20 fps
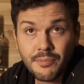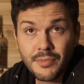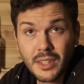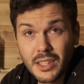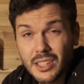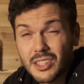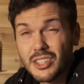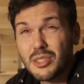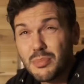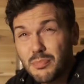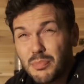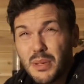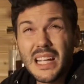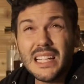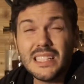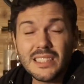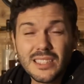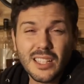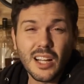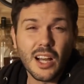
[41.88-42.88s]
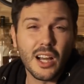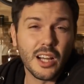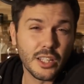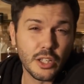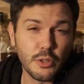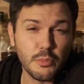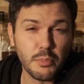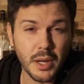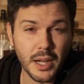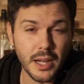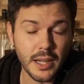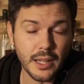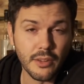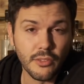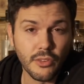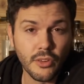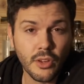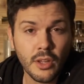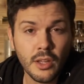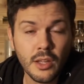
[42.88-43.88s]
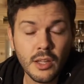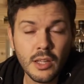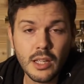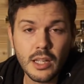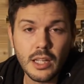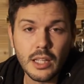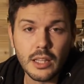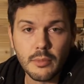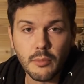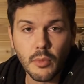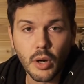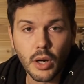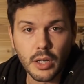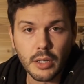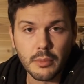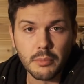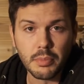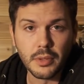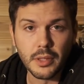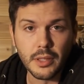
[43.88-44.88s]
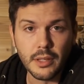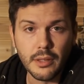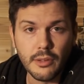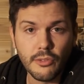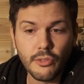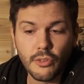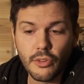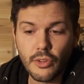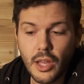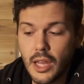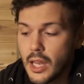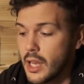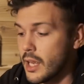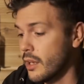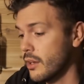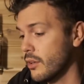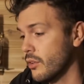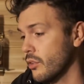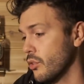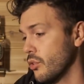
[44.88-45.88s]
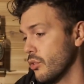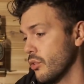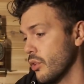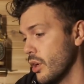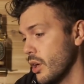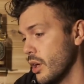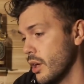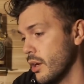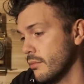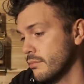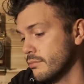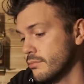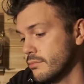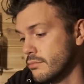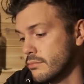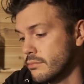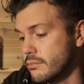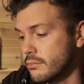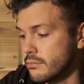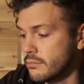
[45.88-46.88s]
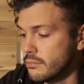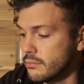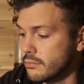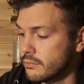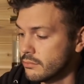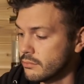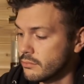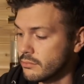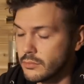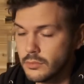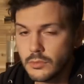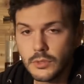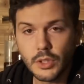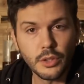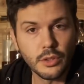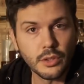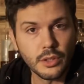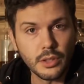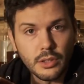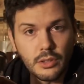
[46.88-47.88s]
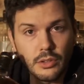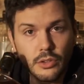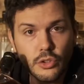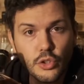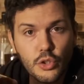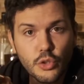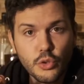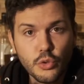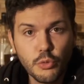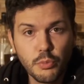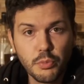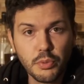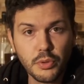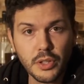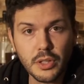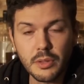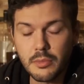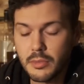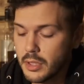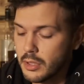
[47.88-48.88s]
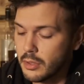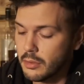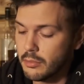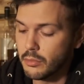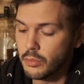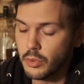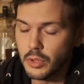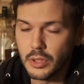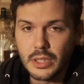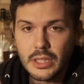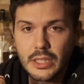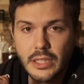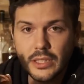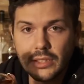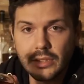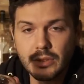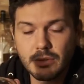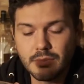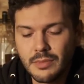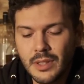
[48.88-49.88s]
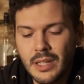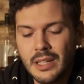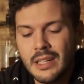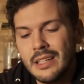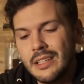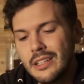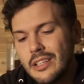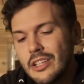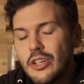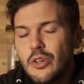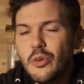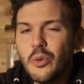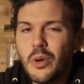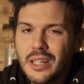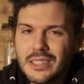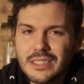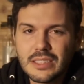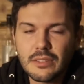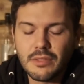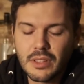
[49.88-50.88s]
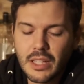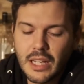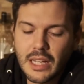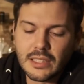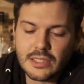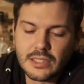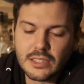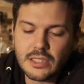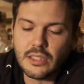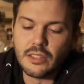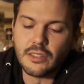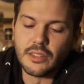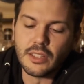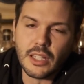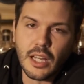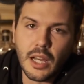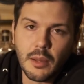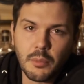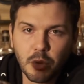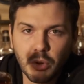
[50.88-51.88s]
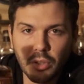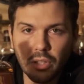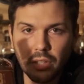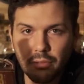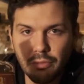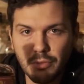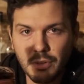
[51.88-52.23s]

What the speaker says: the space it occupies in the marketplace, and the new premium release, new as of last year, the Knob Creek